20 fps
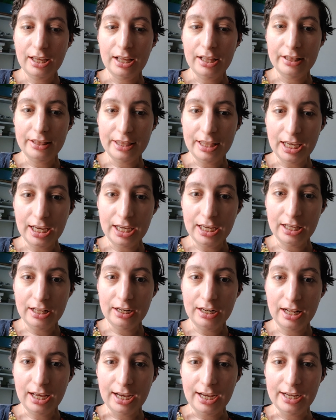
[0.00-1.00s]
And
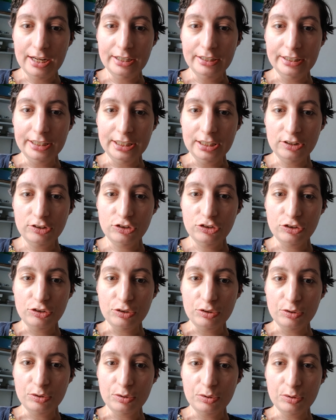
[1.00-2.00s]
then I need
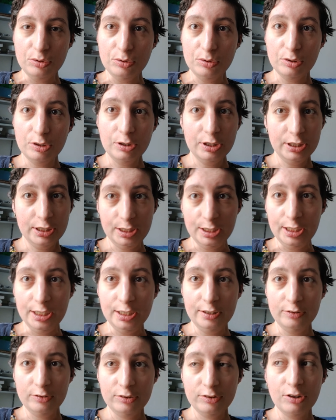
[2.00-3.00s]
to
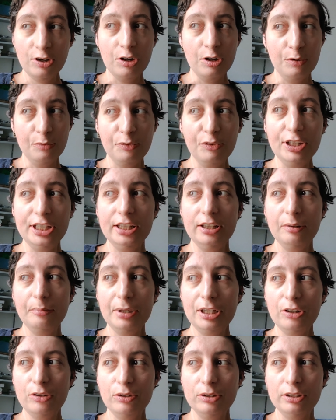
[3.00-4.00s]
eat hopefully a little
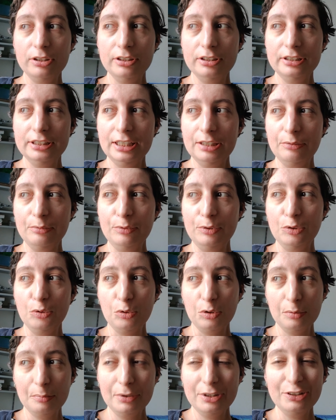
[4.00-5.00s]
bit earlier than
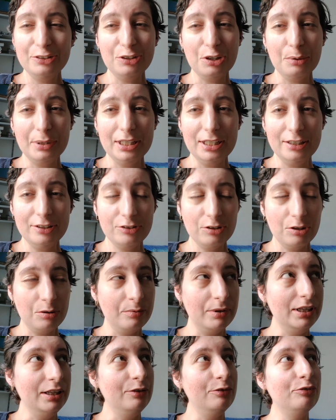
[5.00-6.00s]
normal though it is
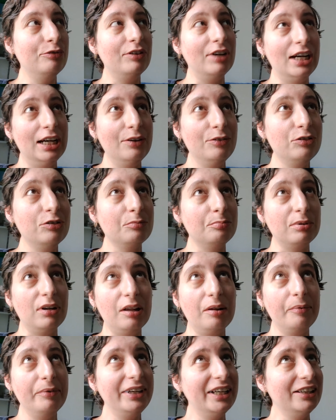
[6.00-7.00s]
already five so
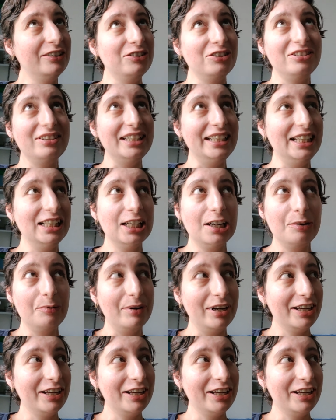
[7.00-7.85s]
probably i'll just eat at